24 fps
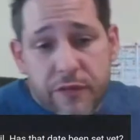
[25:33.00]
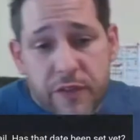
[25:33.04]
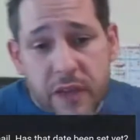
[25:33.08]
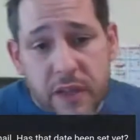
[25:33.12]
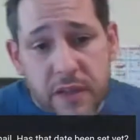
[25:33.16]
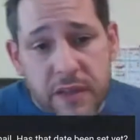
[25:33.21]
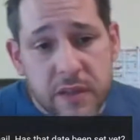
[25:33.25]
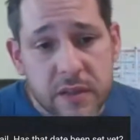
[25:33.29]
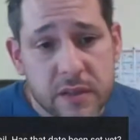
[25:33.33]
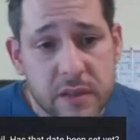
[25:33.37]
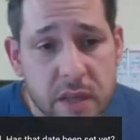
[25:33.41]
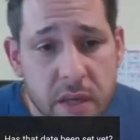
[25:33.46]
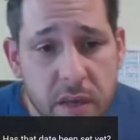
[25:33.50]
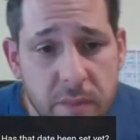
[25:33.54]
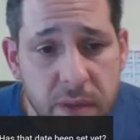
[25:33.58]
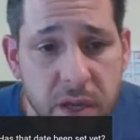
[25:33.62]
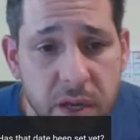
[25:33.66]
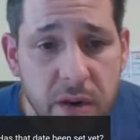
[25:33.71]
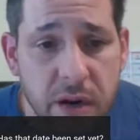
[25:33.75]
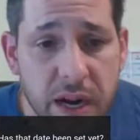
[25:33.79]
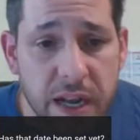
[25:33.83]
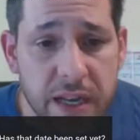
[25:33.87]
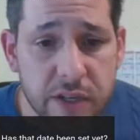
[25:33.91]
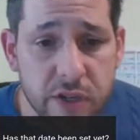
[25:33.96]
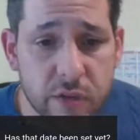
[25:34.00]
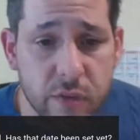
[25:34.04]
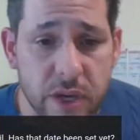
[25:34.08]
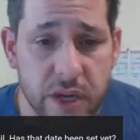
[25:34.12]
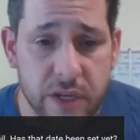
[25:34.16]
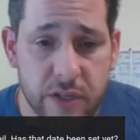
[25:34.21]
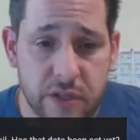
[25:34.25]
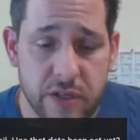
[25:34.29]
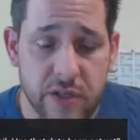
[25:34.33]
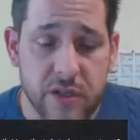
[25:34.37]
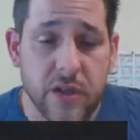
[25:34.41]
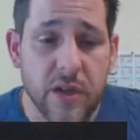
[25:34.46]
5th is going to be
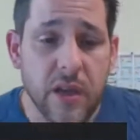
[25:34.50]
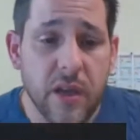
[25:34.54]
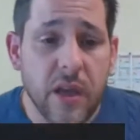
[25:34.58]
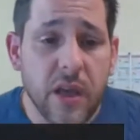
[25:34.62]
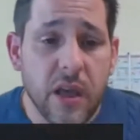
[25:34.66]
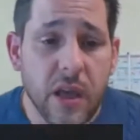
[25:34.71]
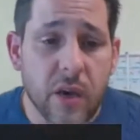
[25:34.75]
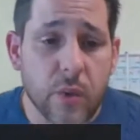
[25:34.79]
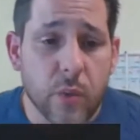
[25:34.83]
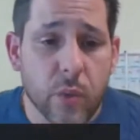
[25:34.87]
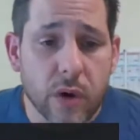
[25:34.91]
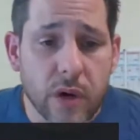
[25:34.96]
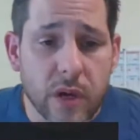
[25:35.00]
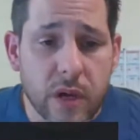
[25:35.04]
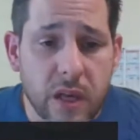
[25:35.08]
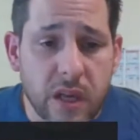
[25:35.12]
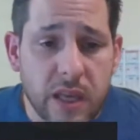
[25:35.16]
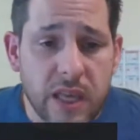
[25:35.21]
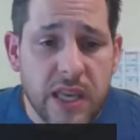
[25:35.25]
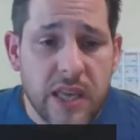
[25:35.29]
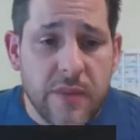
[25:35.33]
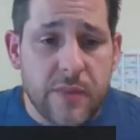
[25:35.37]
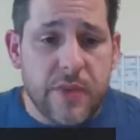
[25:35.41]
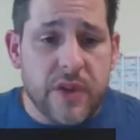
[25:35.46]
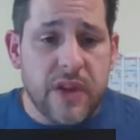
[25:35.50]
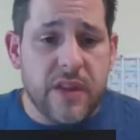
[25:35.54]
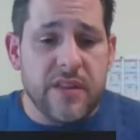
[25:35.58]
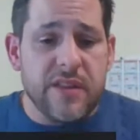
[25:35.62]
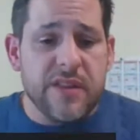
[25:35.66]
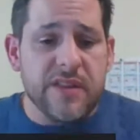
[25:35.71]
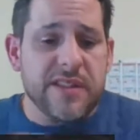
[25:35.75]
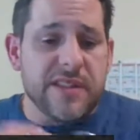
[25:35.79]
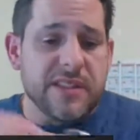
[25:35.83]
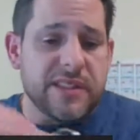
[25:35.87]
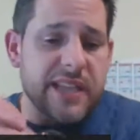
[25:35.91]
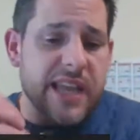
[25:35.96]
graduation, and we're going to keep it in
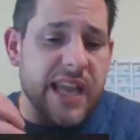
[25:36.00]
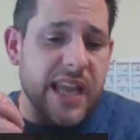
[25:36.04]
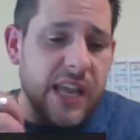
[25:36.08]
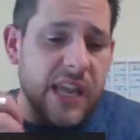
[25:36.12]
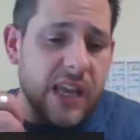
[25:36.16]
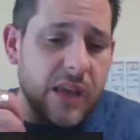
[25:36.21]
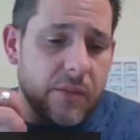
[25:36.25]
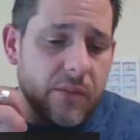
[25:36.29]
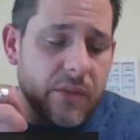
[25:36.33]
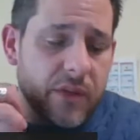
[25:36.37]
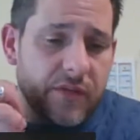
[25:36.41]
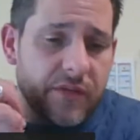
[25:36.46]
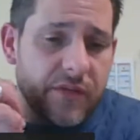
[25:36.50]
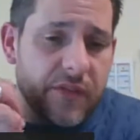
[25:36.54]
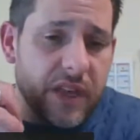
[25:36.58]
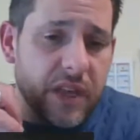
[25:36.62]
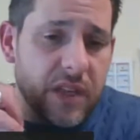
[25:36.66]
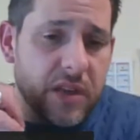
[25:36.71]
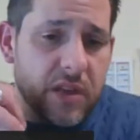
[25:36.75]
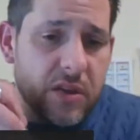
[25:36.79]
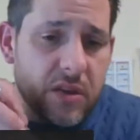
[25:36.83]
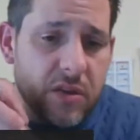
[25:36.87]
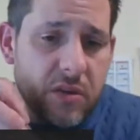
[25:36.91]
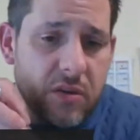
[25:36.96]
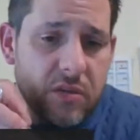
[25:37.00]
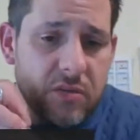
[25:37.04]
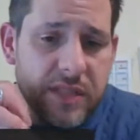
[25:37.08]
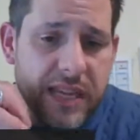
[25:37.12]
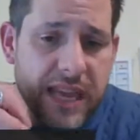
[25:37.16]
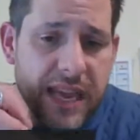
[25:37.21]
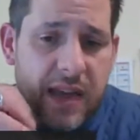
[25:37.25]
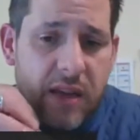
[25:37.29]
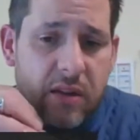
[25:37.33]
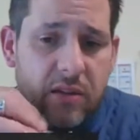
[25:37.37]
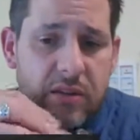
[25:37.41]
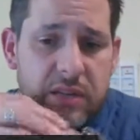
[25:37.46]
the same venue
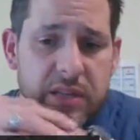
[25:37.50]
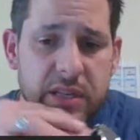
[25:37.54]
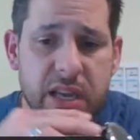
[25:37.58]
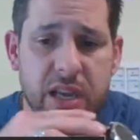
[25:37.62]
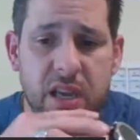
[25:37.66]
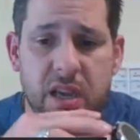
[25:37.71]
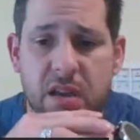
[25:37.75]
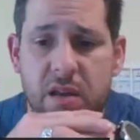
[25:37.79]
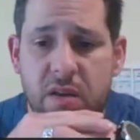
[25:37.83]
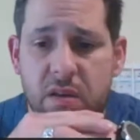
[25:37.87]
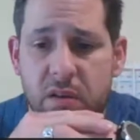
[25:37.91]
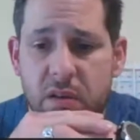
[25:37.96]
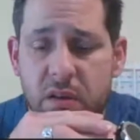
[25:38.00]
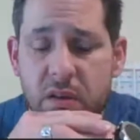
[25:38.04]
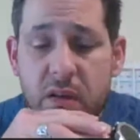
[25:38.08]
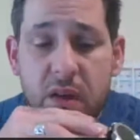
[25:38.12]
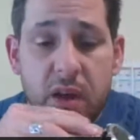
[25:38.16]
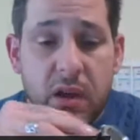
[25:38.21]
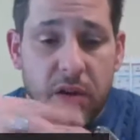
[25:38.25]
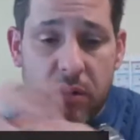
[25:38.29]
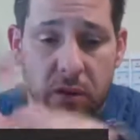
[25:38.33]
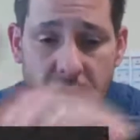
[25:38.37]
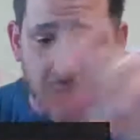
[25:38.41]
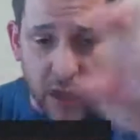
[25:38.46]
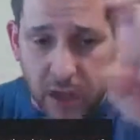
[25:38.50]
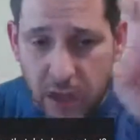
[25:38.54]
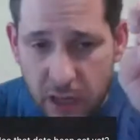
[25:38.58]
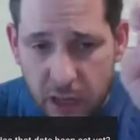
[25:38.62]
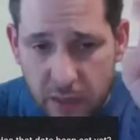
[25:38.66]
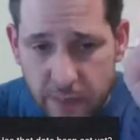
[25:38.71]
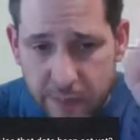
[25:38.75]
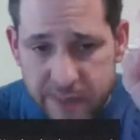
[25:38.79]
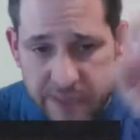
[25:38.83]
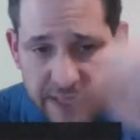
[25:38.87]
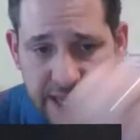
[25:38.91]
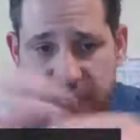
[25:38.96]
downtown or
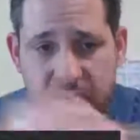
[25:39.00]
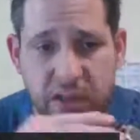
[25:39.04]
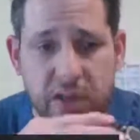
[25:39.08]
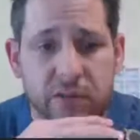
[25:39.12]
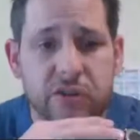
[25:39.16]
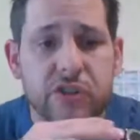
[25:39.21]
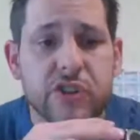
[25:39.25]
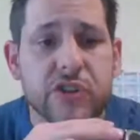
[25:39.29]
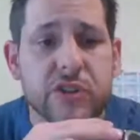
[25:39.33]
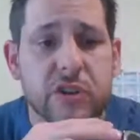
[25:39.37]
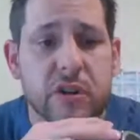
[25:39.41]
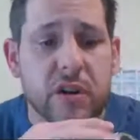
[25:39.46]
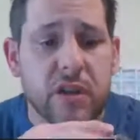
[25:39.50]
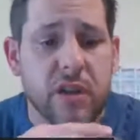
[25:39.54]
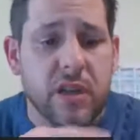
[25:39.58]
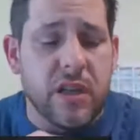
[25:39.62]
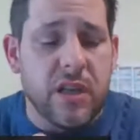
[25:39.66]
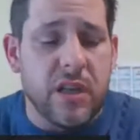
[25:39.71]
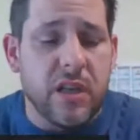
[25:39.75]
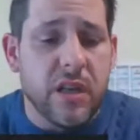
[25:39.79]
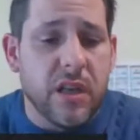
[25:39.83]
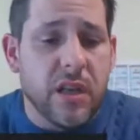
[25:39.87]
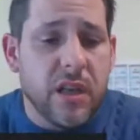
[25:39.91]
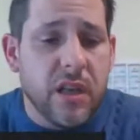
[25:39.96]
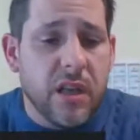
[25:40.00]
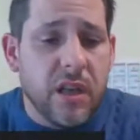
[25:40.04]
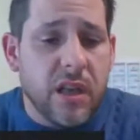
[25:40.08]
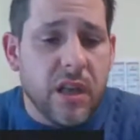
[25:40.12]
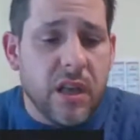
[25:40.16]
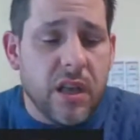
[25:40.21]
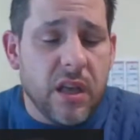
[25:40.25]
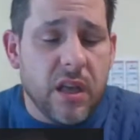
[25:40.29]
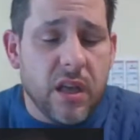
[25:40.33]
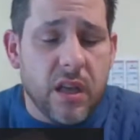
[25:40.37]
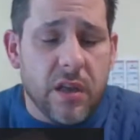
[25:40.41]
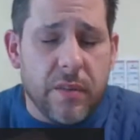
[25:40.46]
uptown Charlotte.
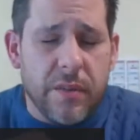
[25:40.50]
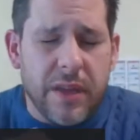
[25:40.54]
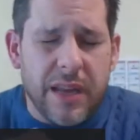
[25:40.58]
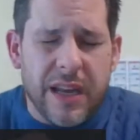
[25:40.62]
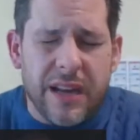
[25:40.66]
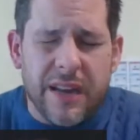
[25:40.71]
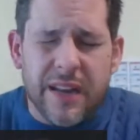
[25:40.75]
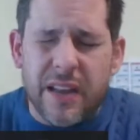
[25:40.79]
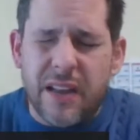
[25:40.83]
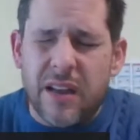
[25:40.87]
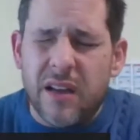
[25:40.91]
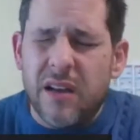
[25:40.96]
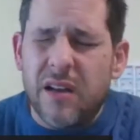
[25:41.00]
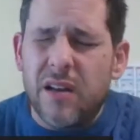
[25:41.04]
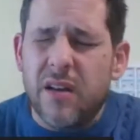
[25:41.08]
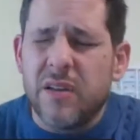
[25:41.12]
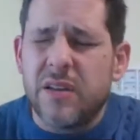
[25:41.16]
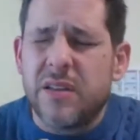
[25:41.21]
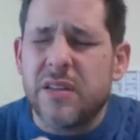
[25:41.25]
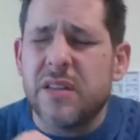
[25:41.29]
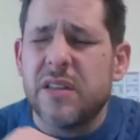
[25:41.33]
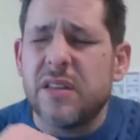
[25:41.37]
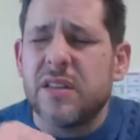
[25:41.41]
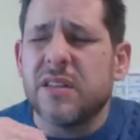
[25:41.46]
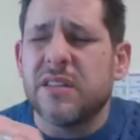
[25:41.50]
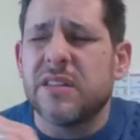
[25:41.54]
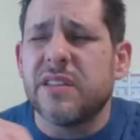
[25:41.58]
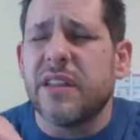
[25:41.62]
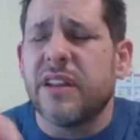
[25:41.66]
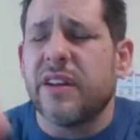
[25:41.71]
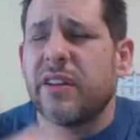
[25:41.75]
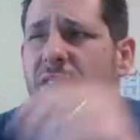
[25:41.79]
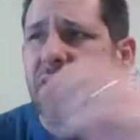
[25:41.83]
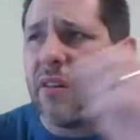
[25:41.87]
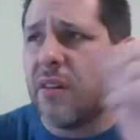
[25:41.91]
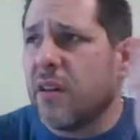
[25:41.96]
It's the
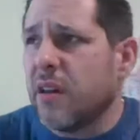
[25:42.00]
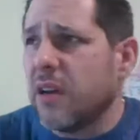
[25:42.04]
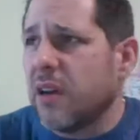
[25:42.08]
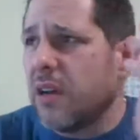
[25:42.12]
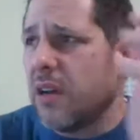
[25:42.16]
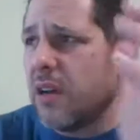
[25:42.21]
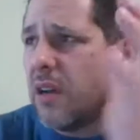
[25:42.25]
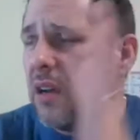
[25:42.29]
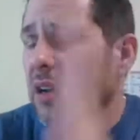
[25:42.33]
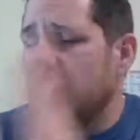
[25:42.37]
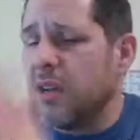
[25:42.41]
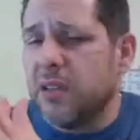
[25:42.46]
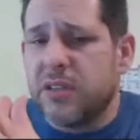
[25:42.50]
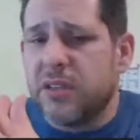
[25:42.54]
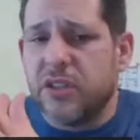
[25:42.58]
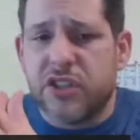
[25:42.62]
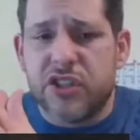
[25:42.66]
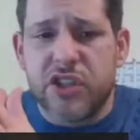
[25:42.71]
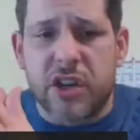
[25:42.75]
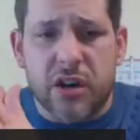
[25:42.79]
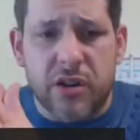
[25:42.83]
center. It's a